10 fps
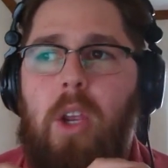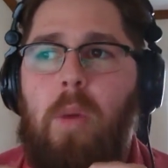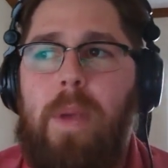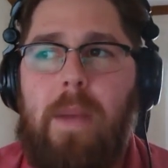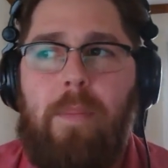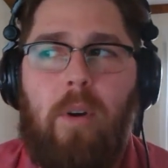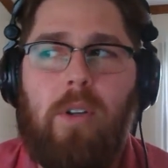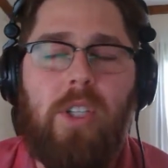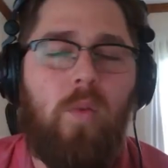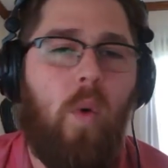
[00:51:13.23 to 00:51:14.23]
people who
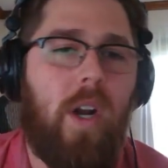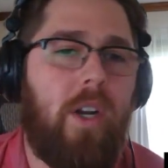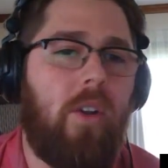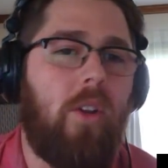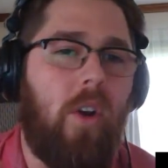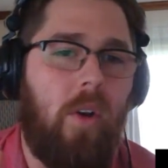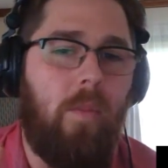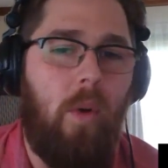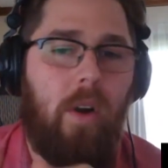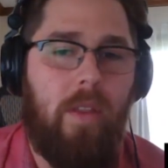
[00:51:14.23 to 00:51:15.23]
just wanted to learn
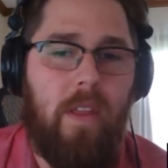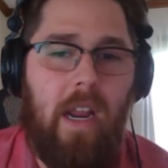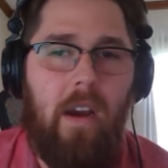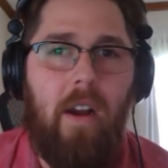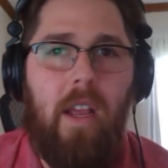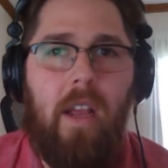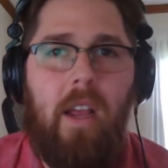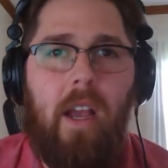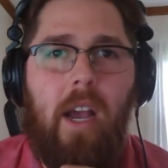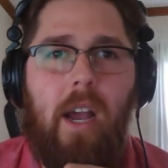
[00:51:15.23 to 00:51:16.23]
more there.
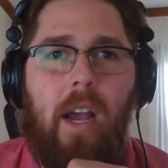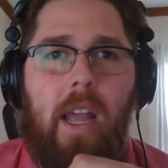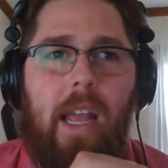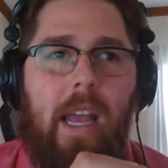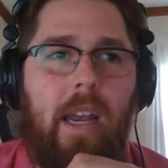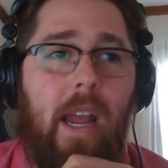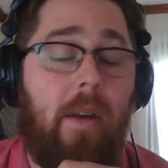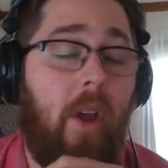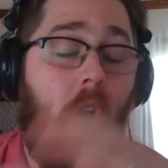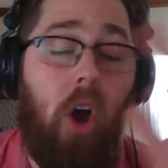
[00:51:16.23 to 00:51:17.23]
At
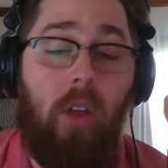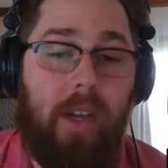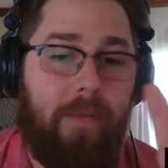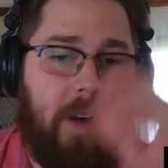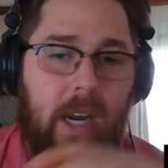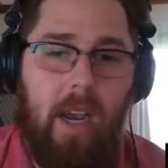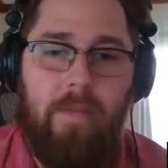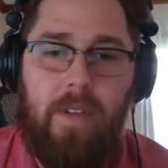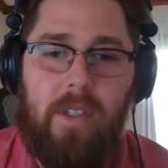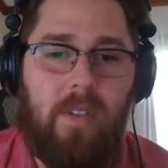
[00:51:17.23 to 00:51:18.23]
all the different
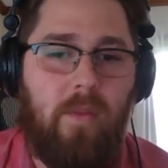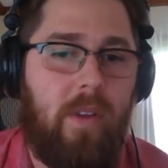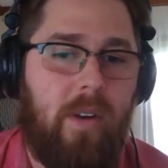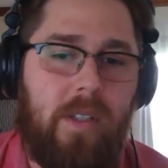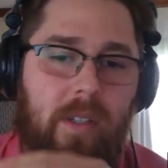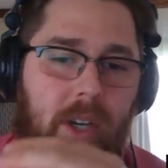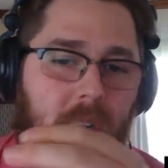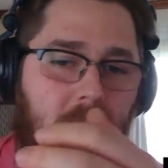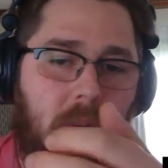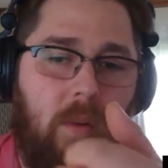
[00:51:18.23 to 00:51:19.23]
conferences, whether it's
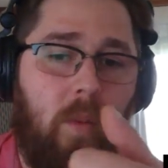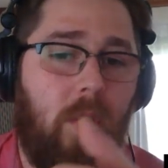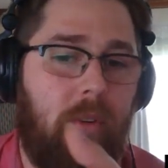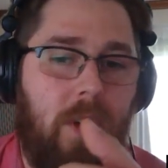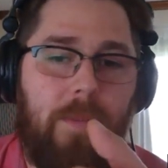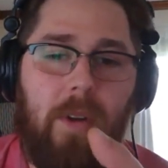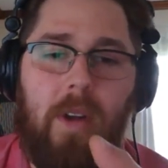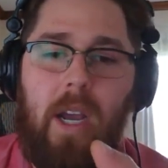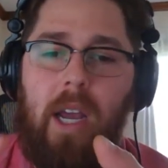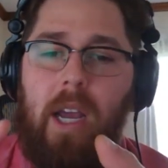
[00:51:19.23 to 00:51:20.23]
World
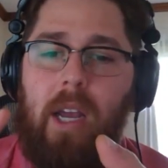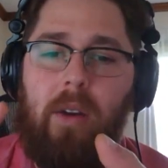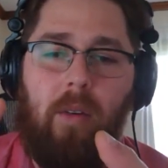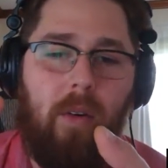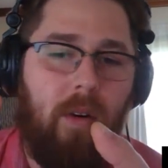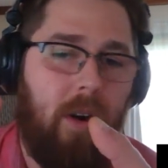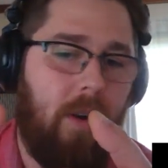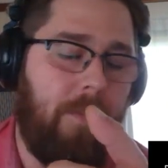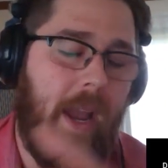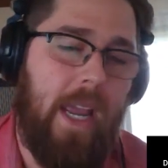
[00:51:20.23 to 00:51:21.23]
CryptoCon or
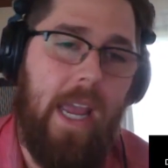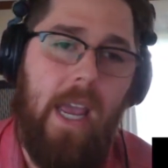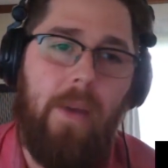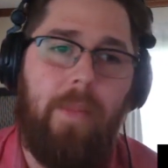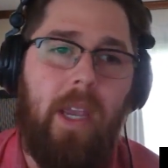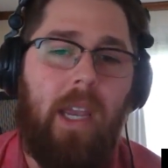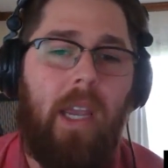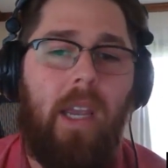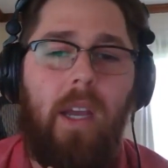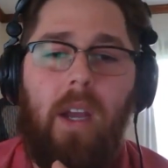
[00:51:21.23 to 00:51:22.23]

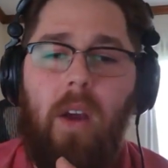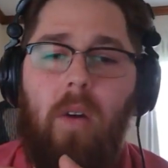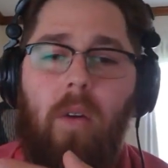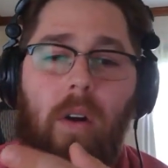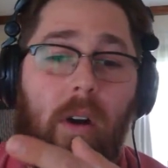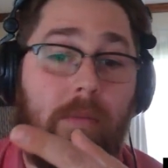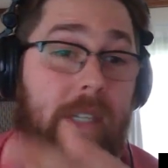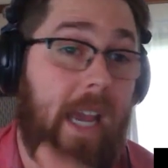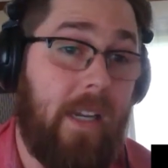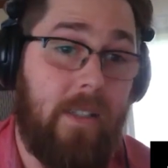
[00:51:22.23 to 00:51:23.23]
Miami or
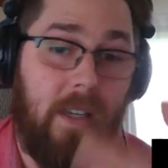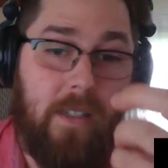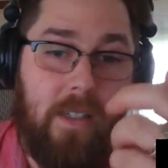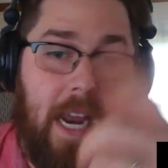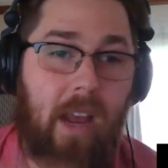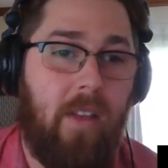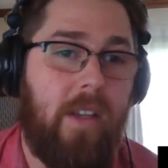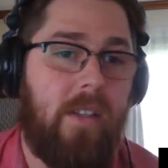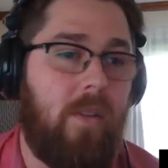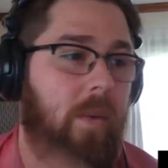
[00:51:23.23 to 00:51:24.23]
Texas,
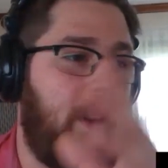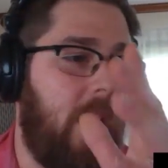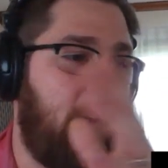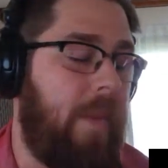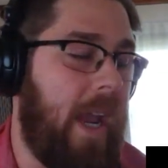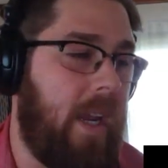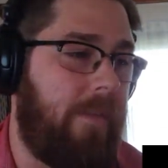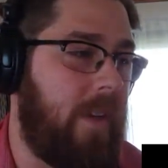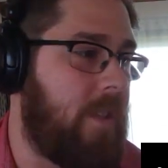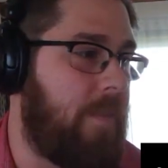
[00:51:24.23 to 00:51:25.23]
Dallas, the one that
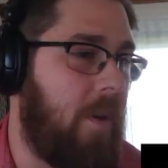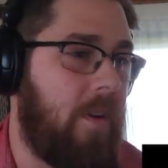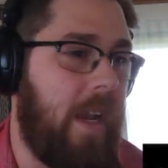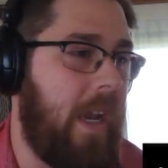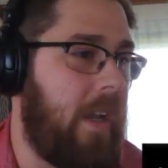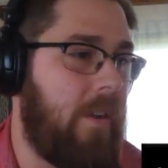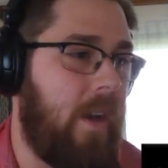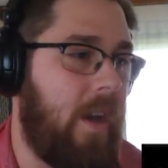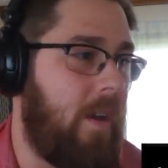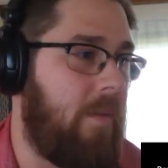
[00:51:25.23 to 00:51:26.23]
McAfee spoke at.
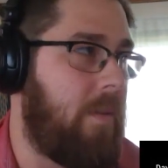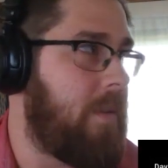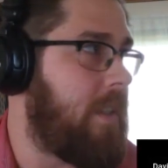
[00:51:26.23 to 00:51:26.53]
What was